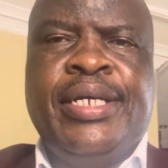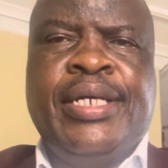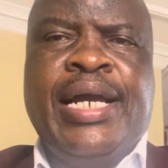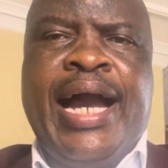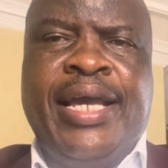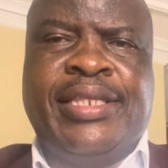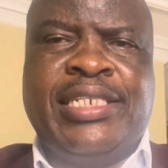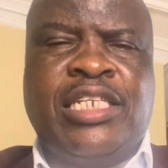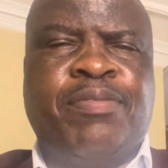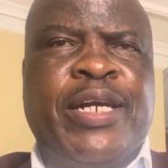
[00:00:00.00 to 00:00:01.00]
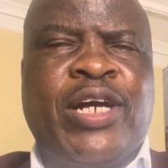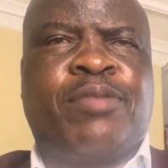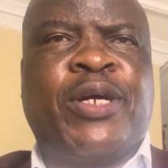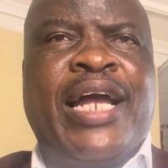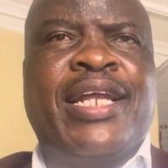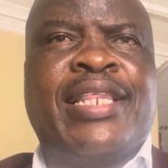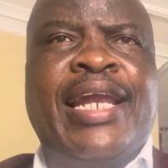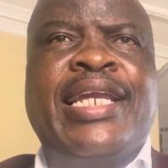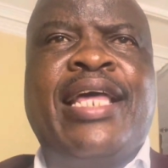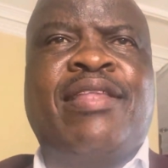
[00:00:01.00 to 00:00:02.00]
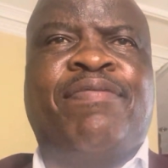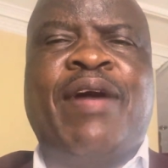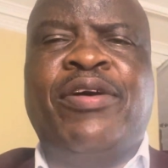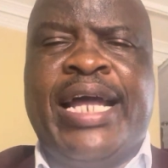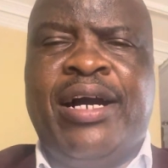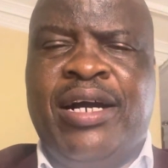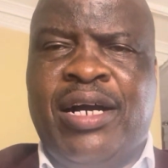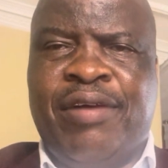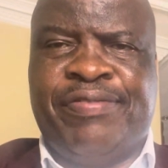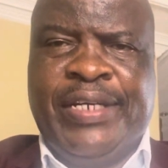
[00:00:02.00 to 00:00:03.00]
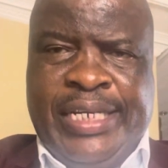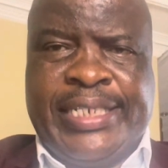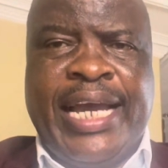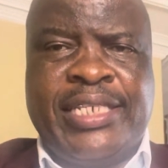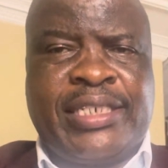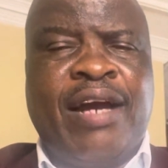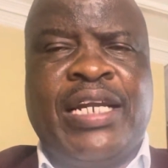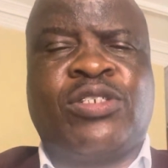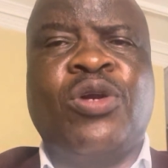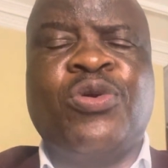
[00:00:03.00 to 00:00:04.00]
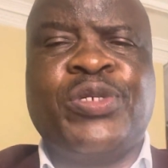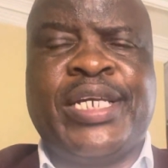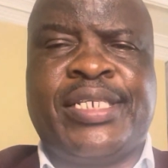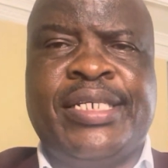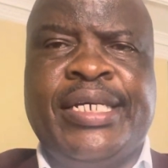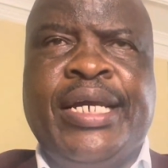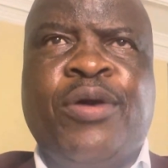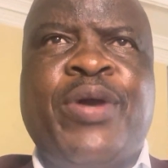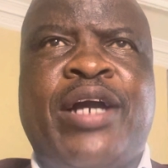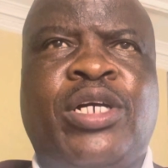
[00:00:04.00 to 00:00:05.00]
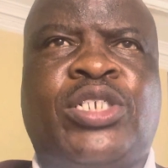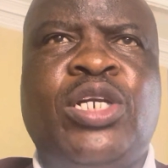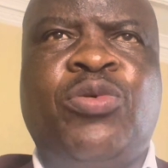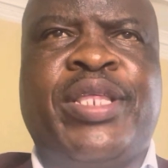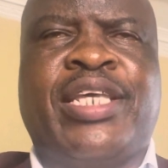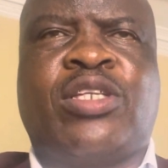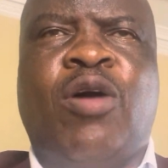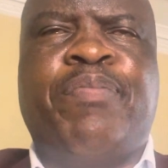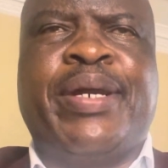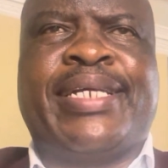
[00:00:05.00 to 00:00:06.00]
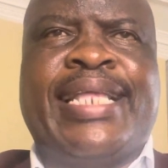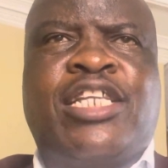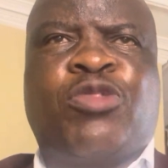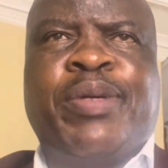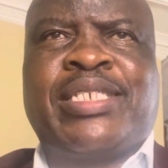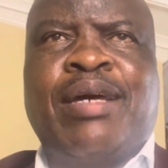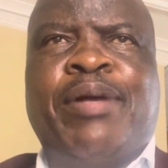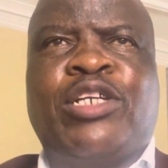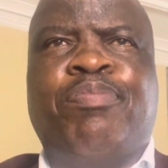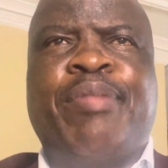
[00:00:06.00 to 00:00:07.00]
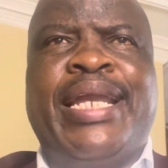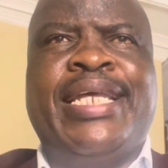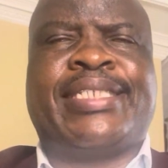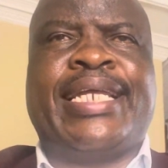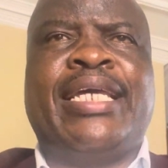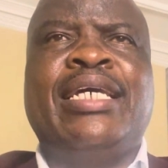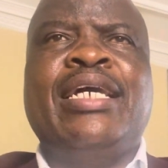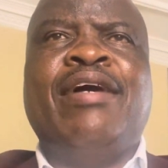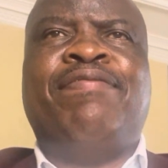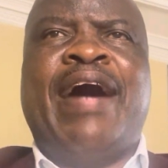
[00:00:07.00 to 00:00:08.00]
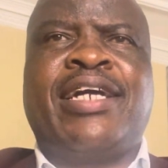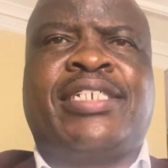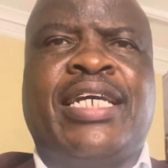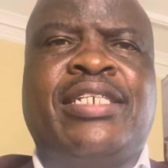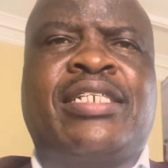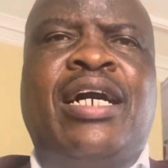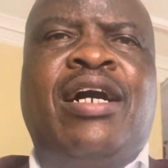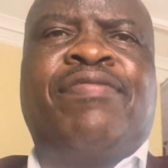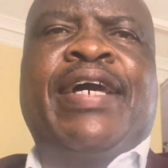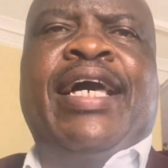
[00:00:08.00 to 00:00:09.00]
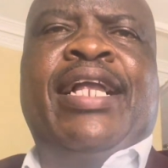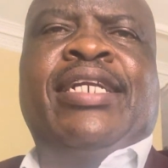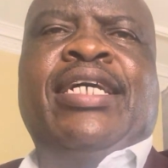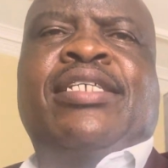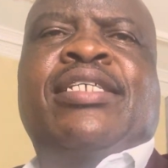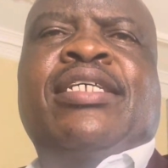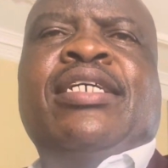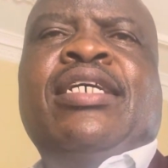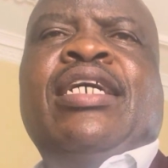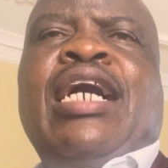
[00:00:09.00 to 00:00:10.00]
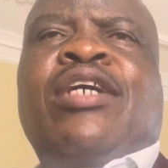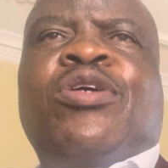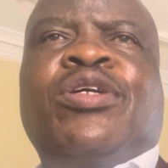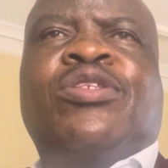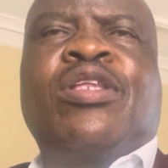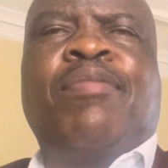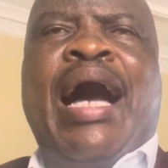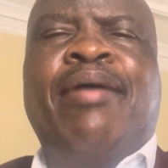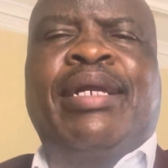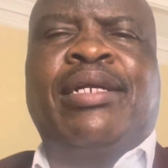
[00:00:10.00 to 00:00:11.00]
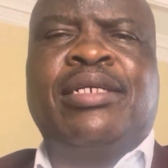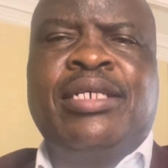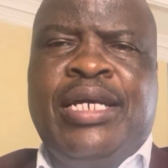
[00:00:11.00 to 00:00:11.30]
Hi, this is Micornus, Phokane, the leader and the founder of Church Governance Solutions. We are continuing with this topic that speaks about ministry functions of elders according to the Bible.